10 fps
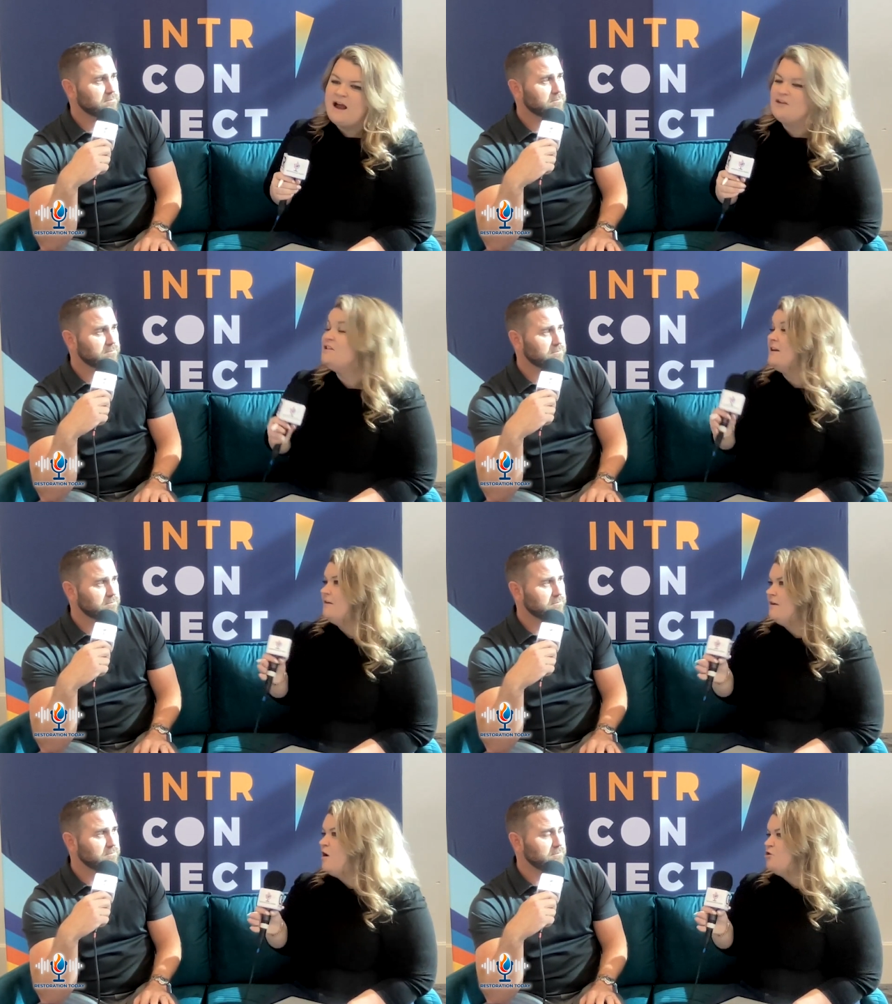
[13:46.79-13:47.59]
Speaker 1: I just had
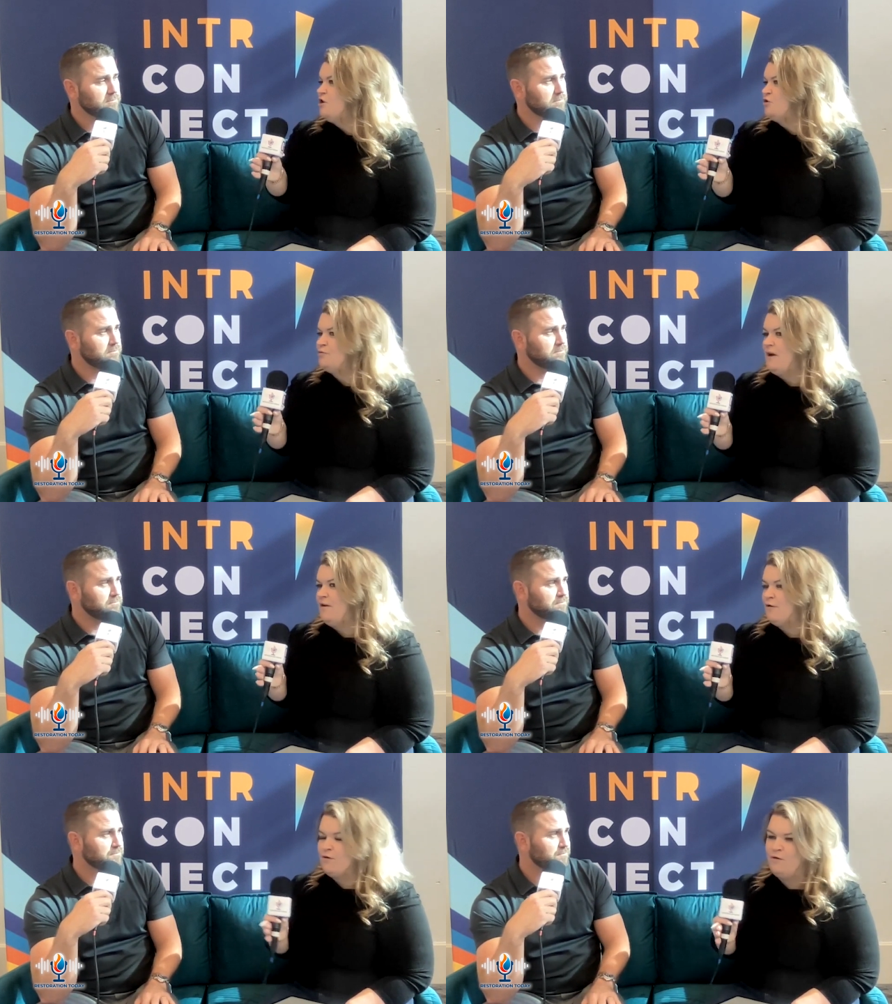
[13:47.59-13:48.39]
a contractor write
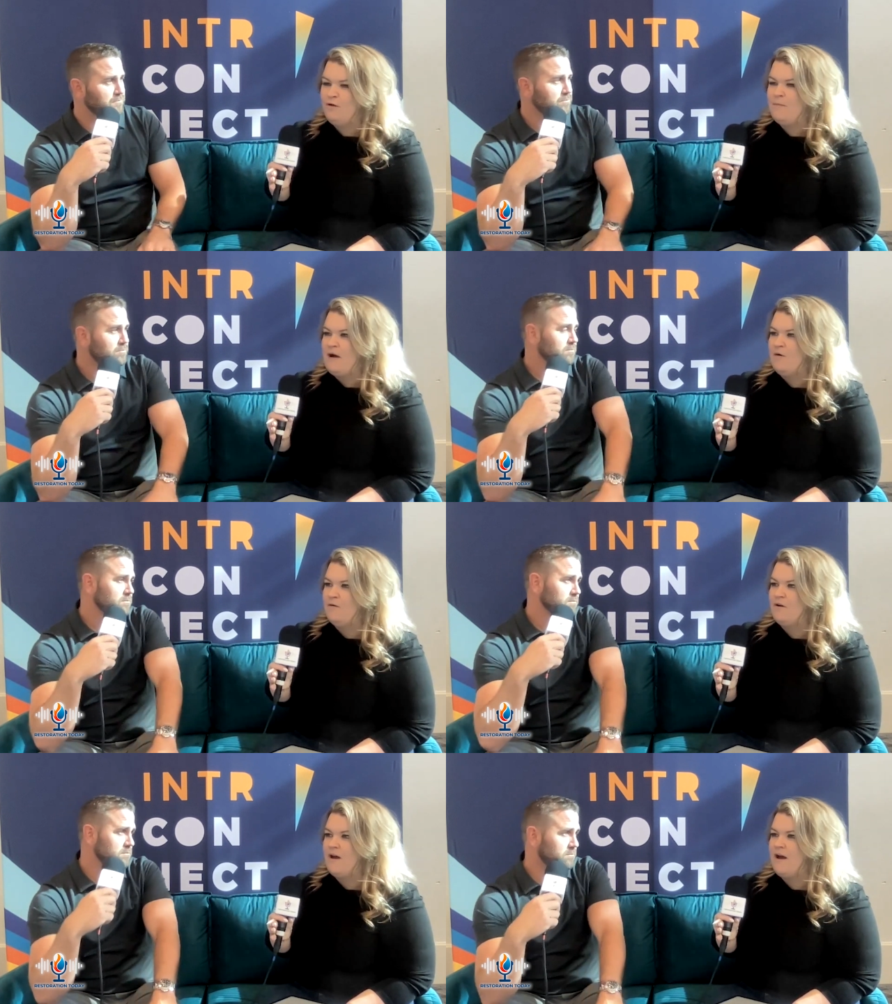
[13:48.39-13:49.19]
an article
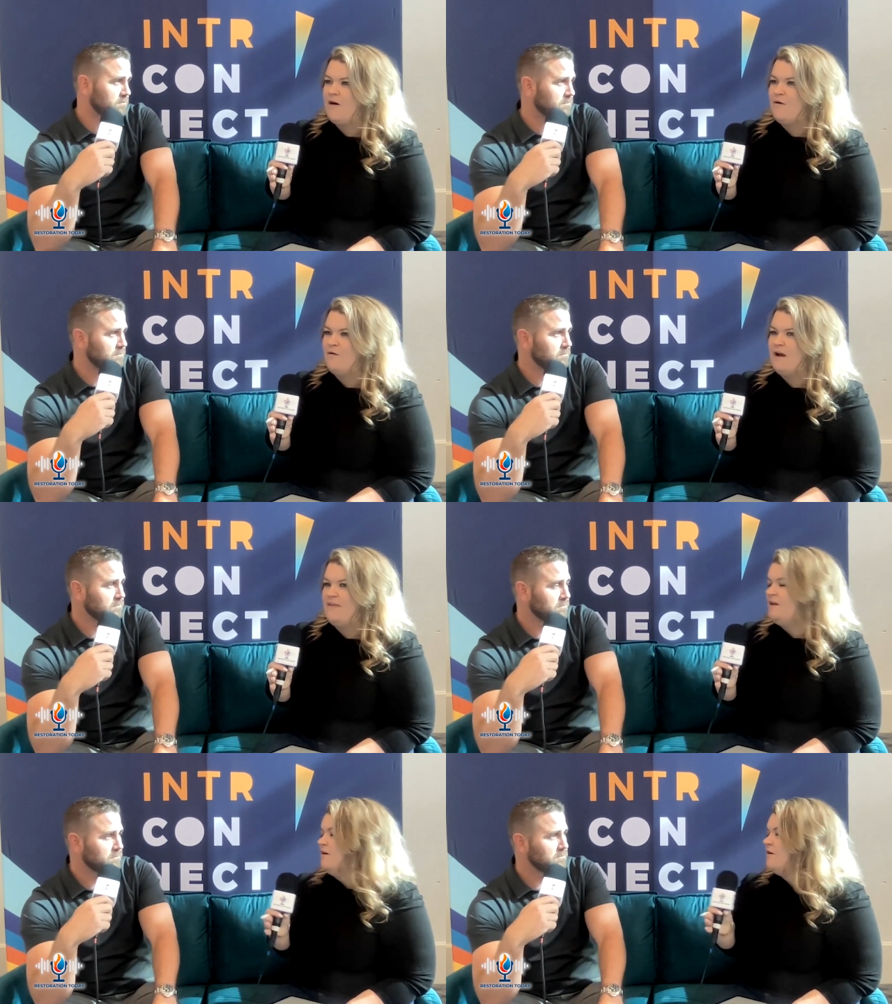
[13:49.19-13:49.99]
about how I
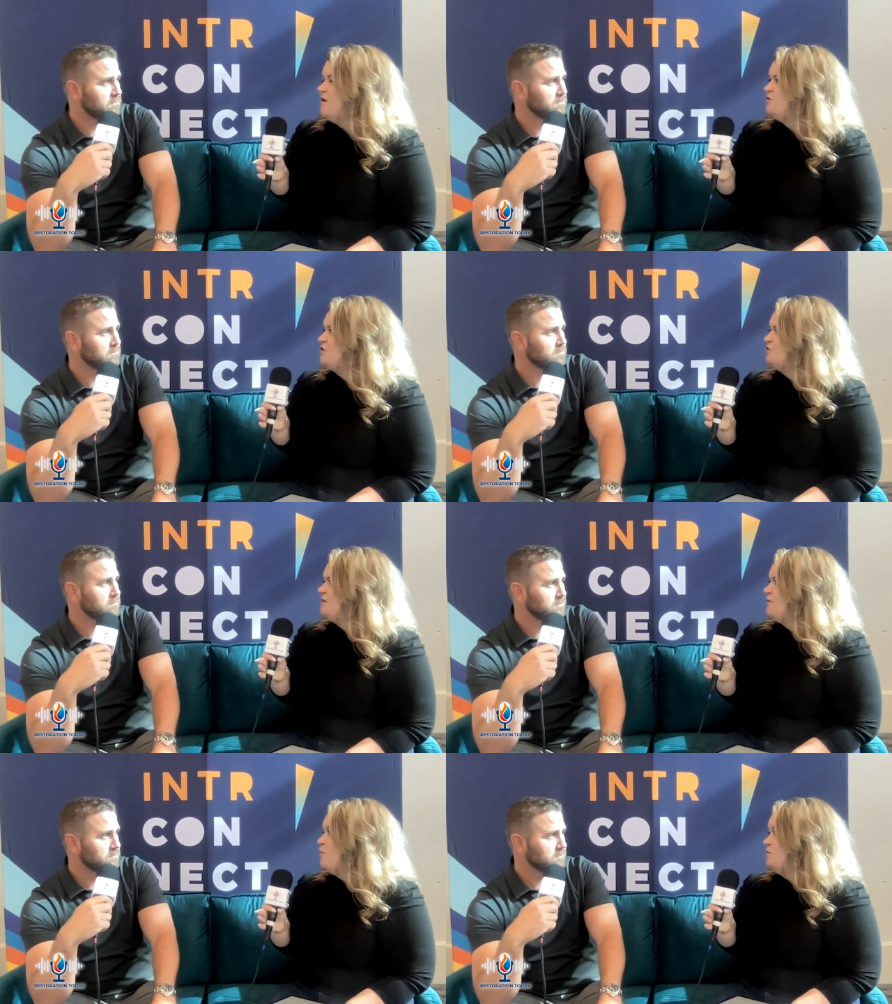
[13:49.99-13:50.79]
think contractors
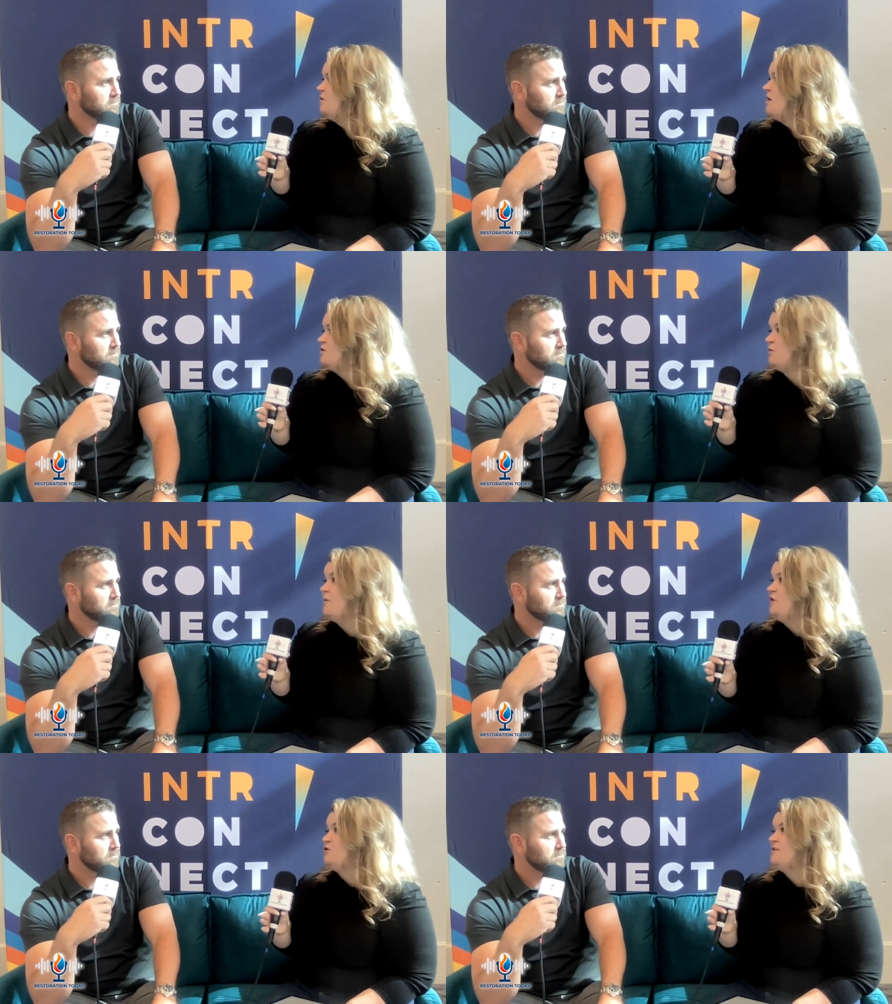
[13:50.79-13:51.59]
have almost lost their
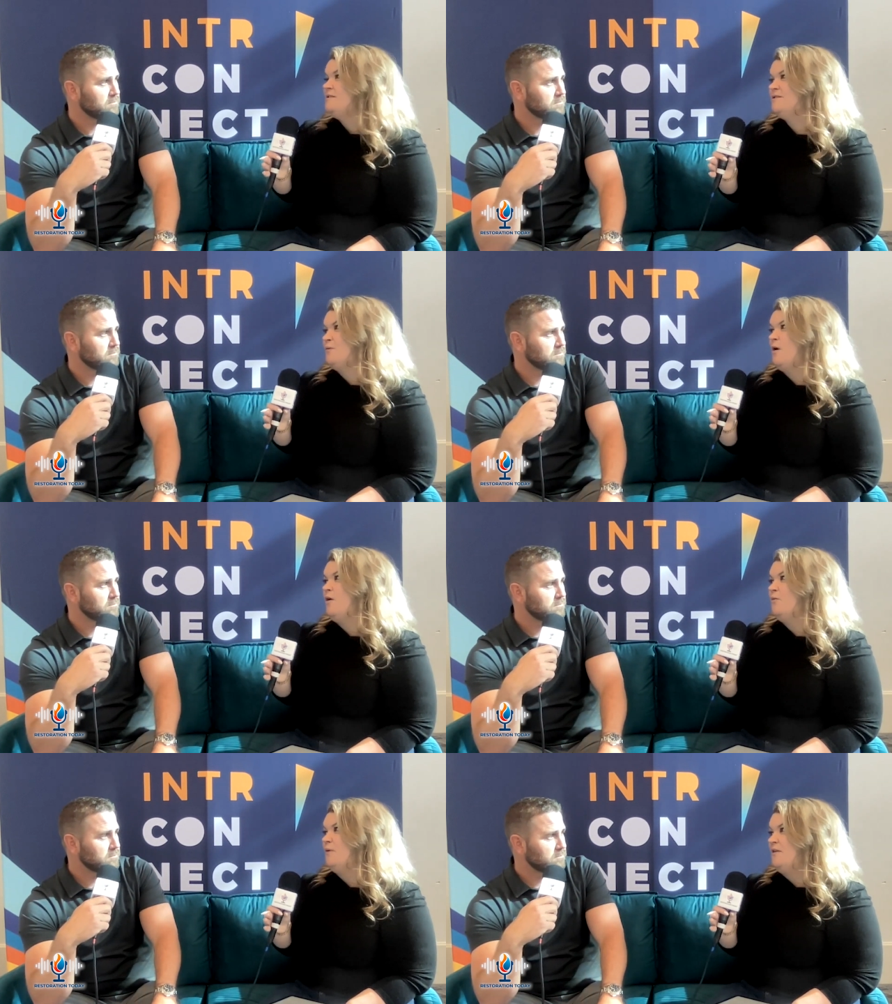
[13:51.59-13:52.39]
patience as
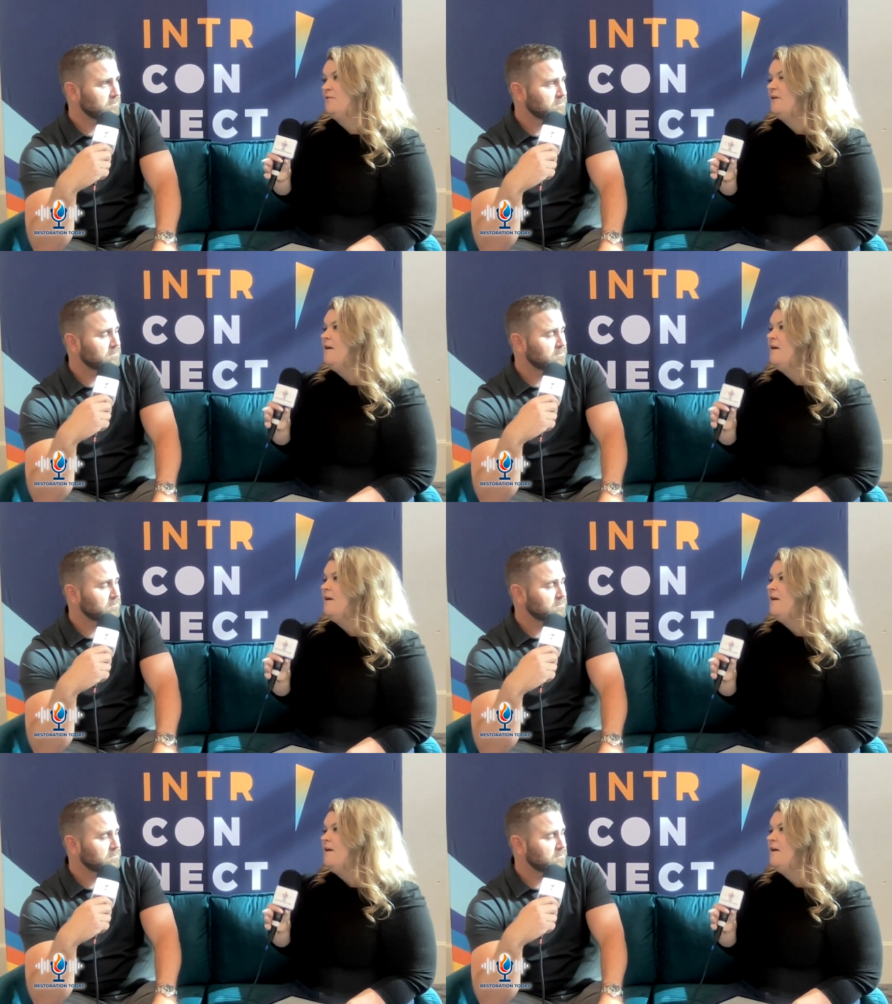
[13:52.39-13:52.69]
well with